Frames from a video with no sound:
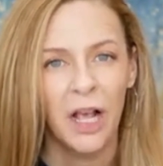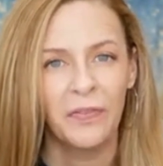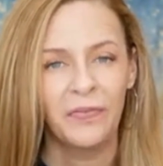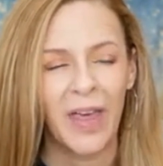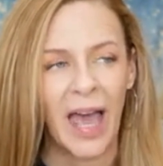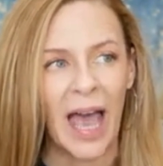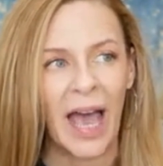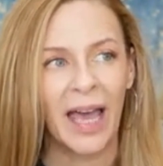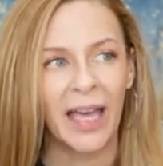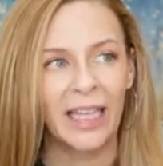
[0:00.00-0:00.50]

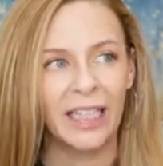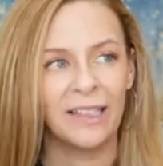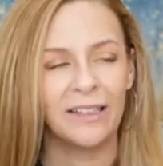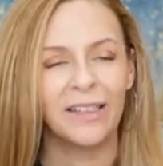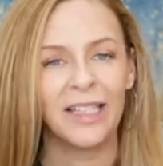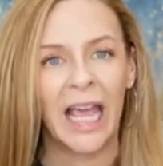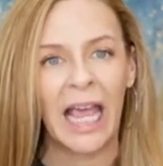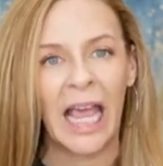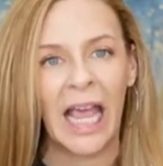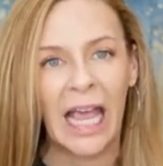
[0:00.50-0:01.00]
that
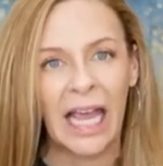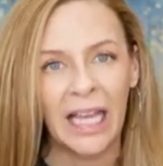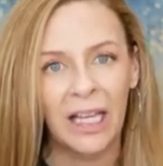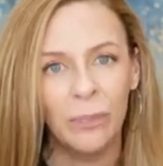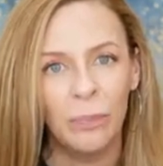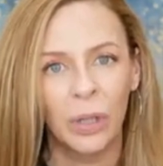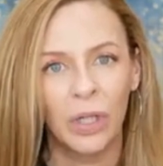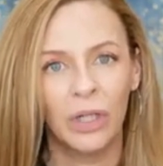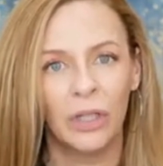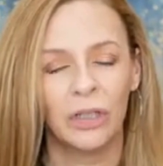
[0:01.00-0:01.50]
is
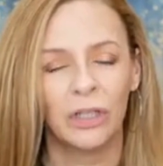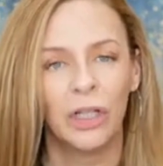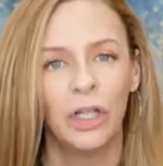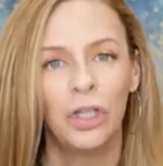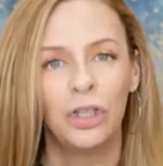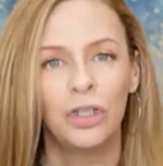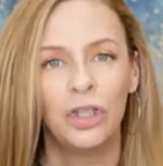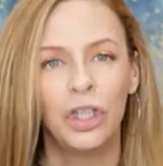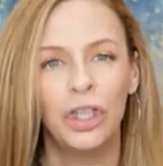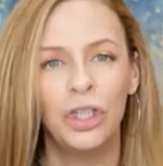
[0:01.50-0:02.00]
able
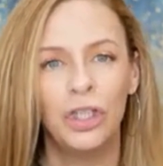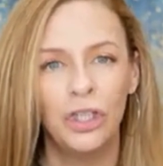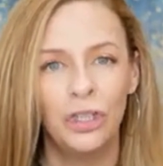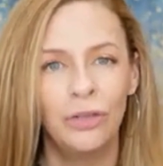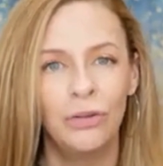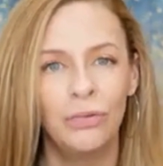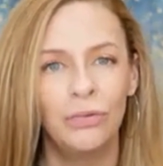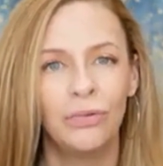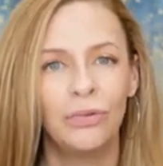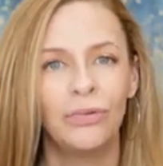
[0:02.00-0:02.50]
to
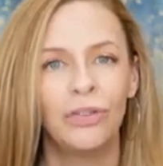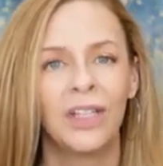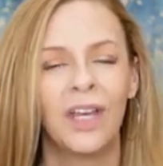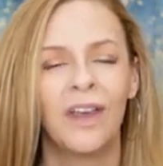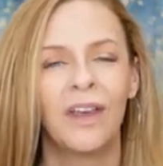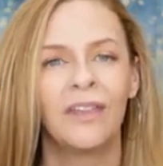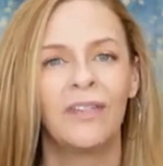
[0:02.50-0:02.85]
use